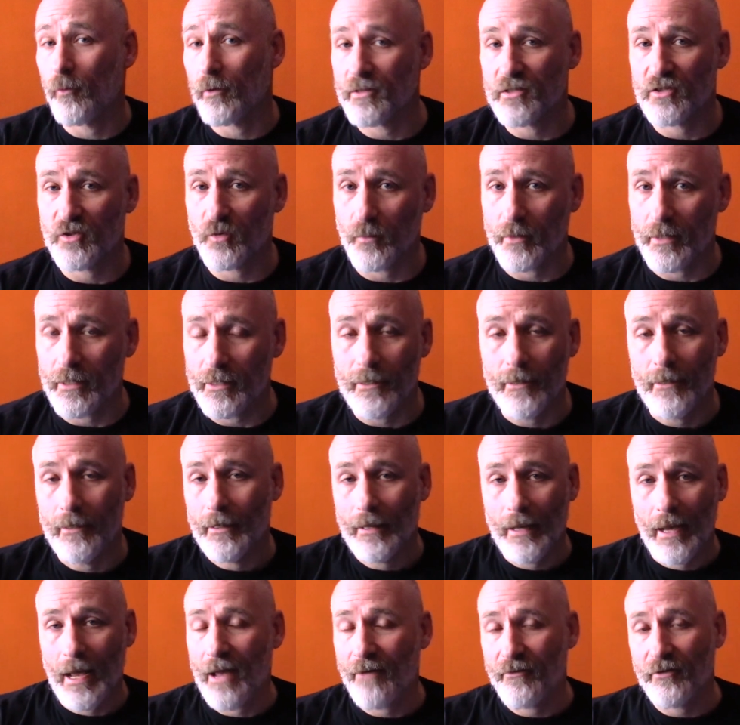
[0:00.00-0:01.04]
once a week,
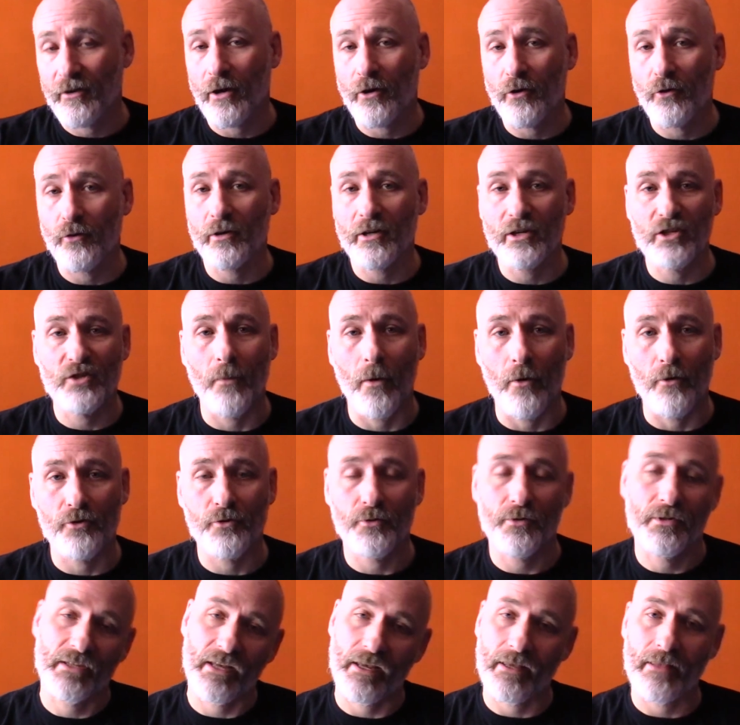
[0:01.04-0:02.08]
having a good
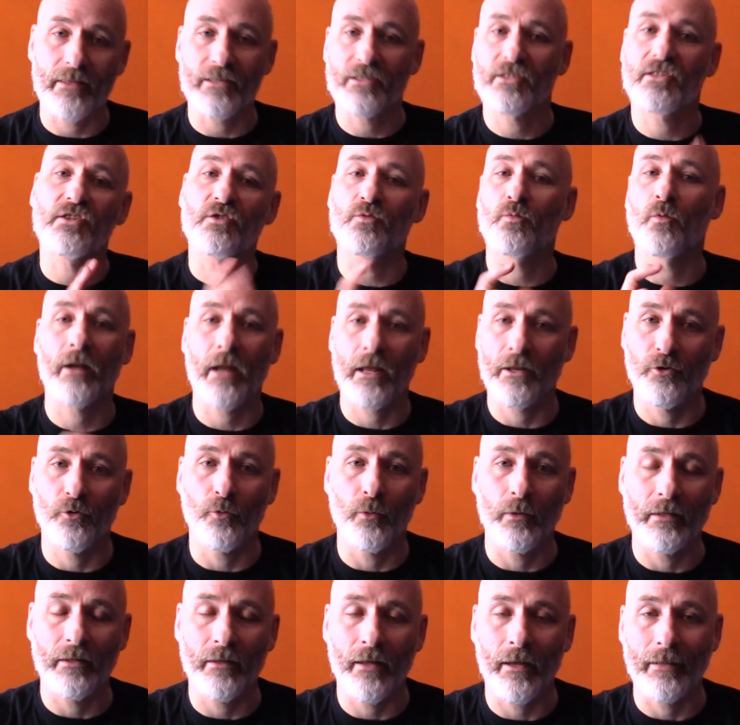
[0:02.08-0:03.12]
exposure, saying this is what I
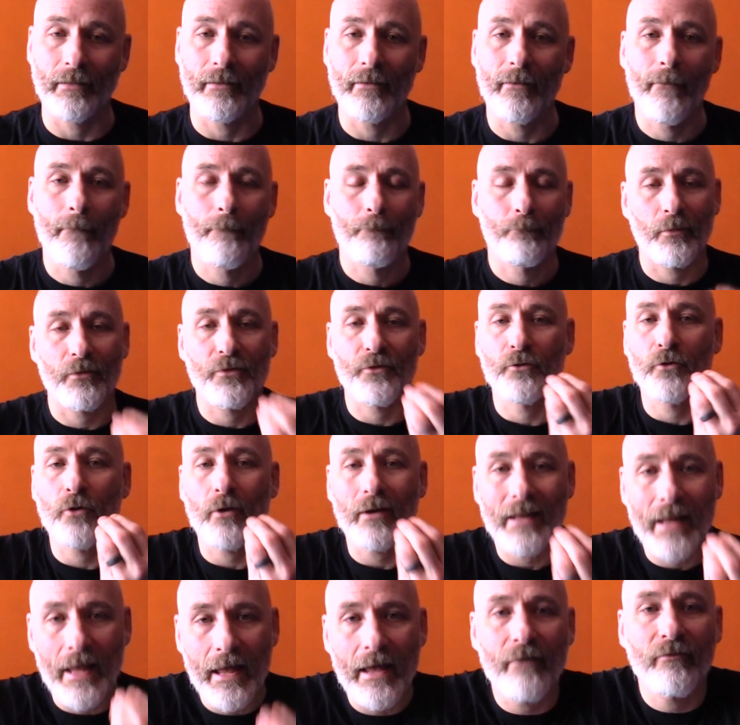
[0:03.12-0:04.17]
do at night, but they're
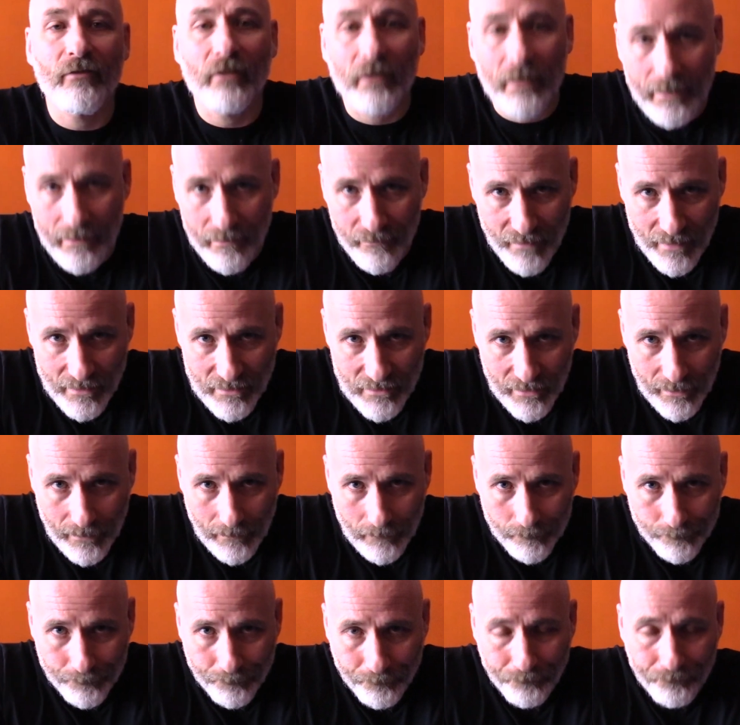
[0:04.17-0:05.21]
not heavily investing.
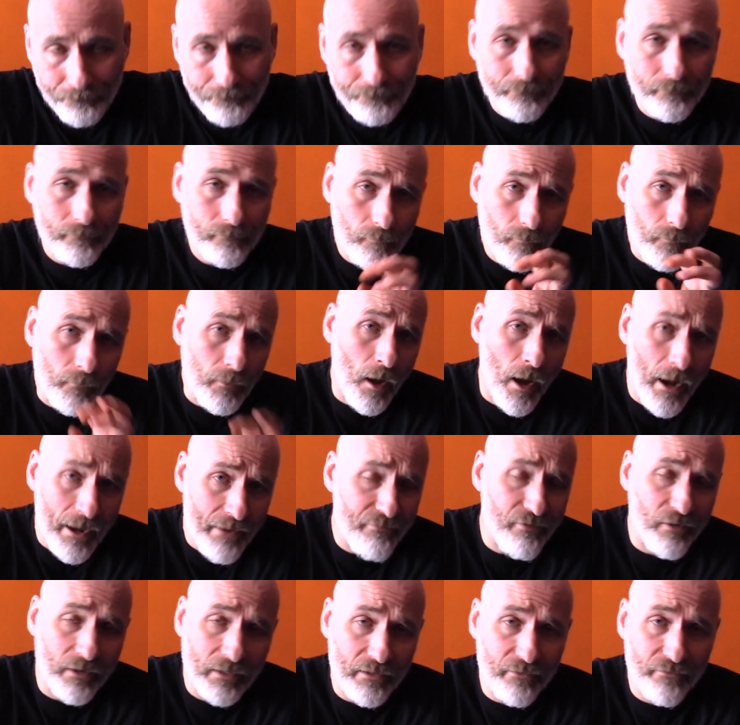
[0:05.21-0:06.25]
I
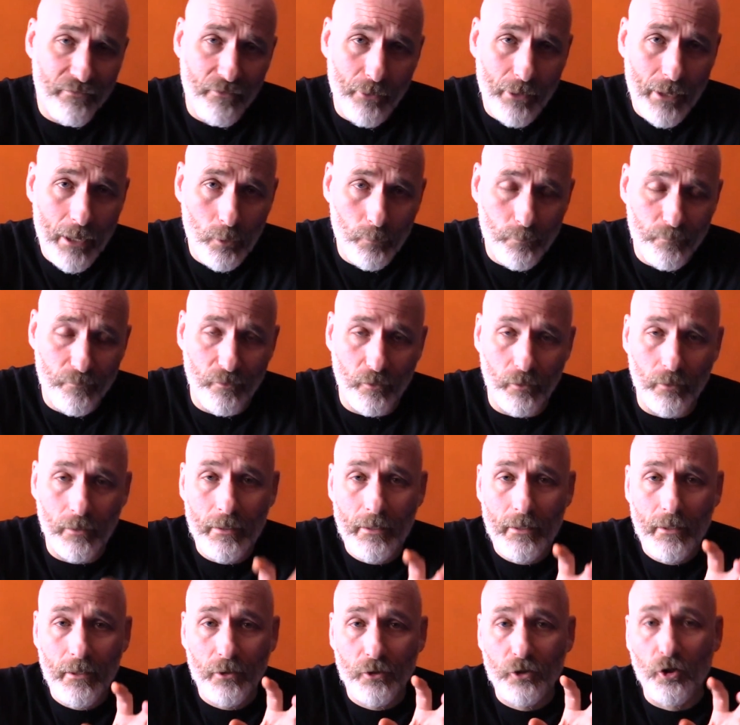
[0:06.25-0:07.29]
find it very helpful
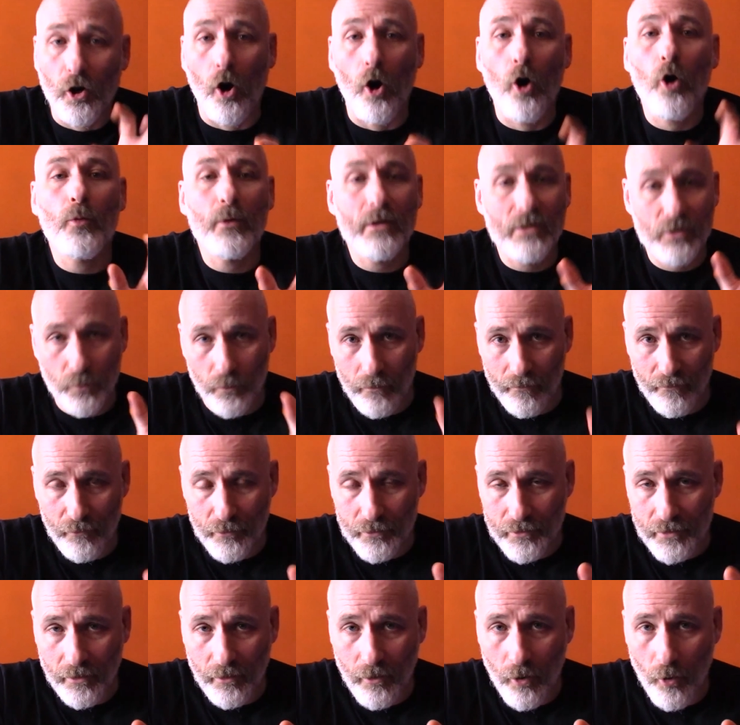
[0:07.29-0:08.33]
to always
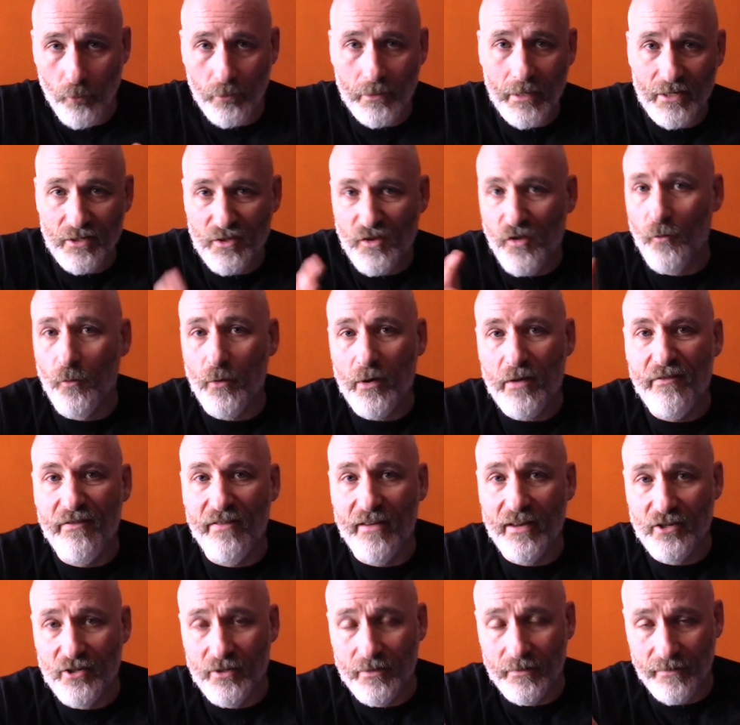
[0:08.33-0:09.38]
revert to Côté's three
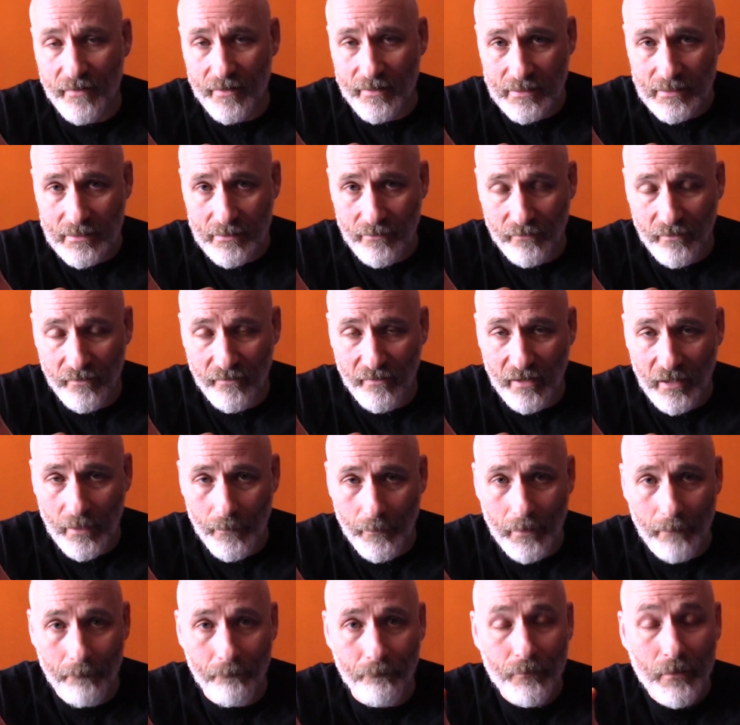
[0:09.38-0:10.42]
phases of
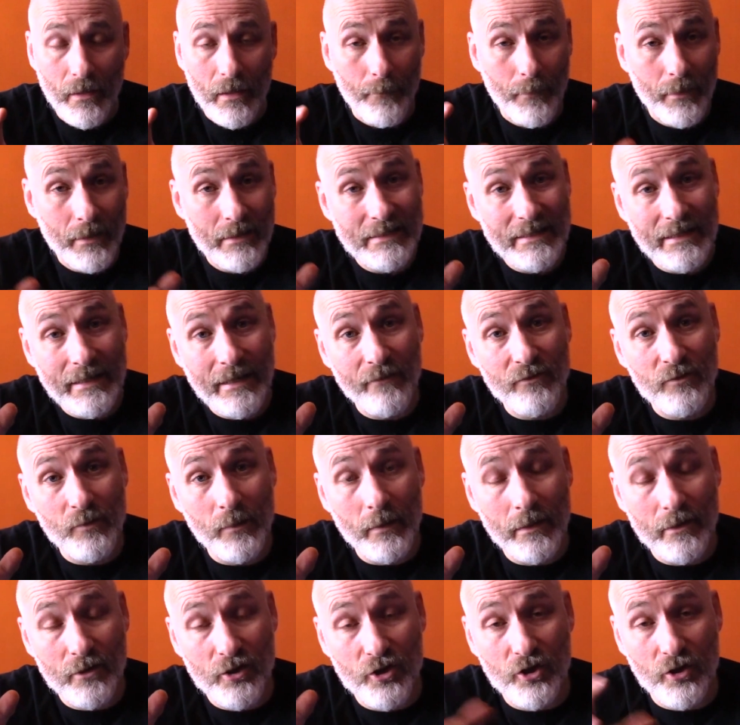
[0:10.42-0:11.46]
development, because it gives
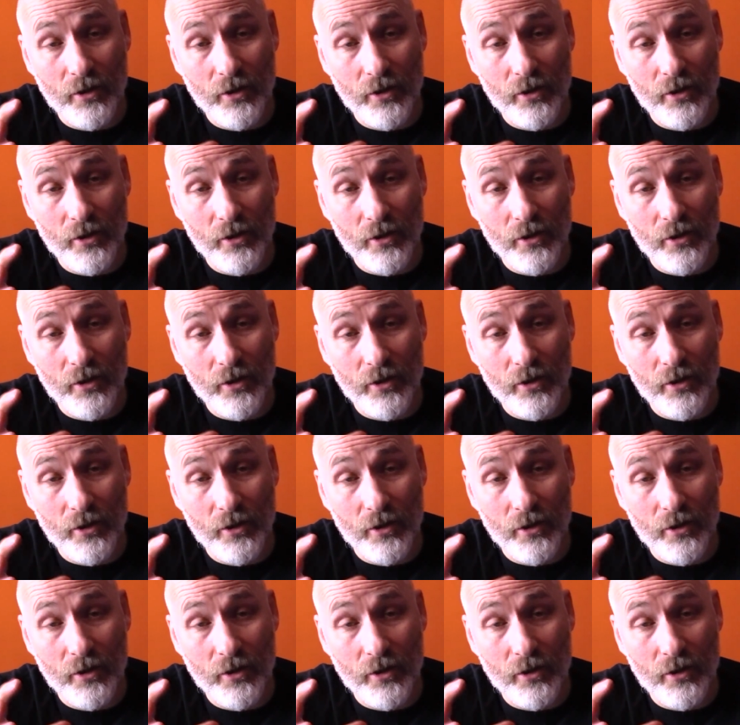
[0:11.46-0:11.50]
me a,